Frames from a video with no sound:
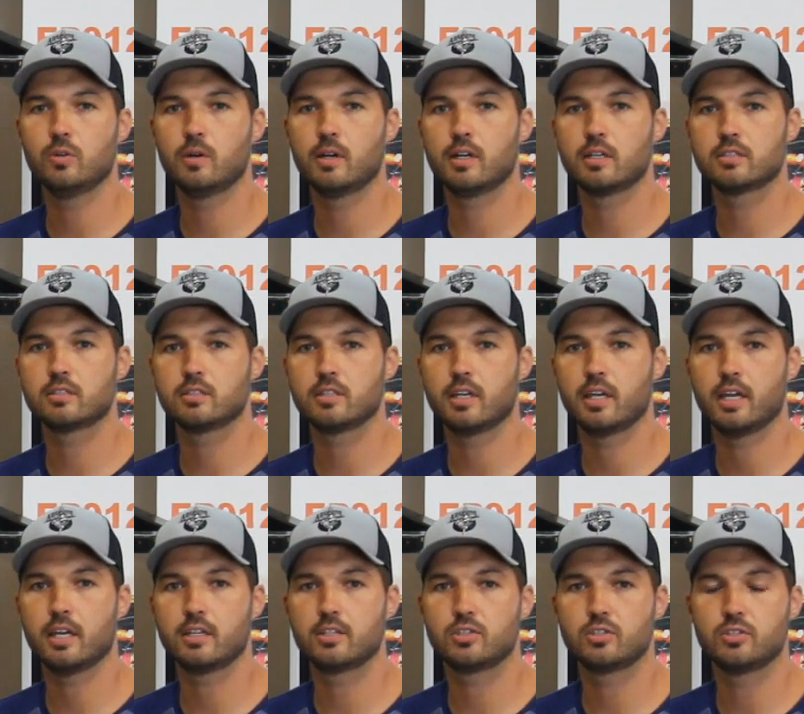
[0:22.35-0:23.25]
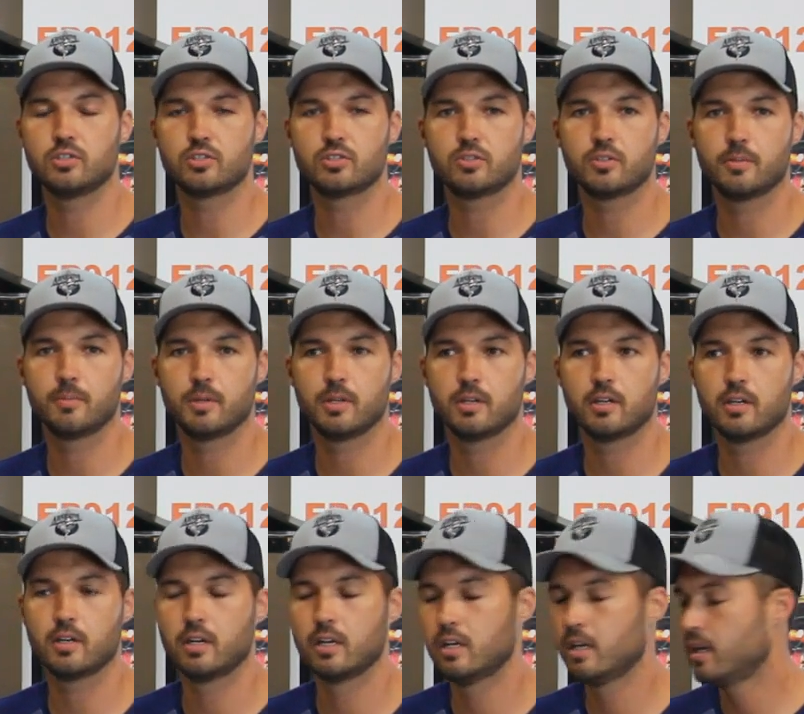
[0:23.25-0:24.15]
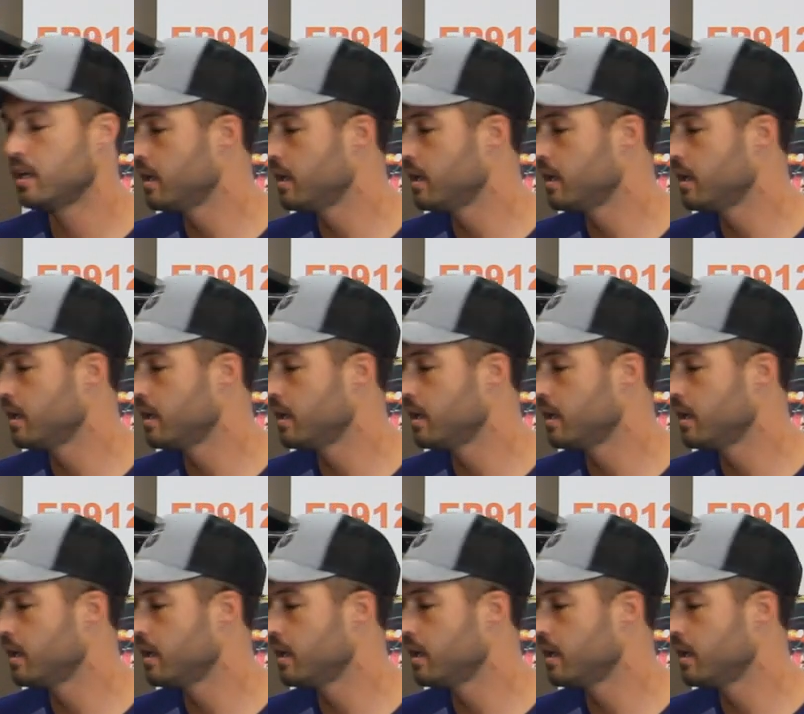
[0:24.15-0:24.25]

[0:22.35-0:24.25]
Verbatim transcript: US Edge distributor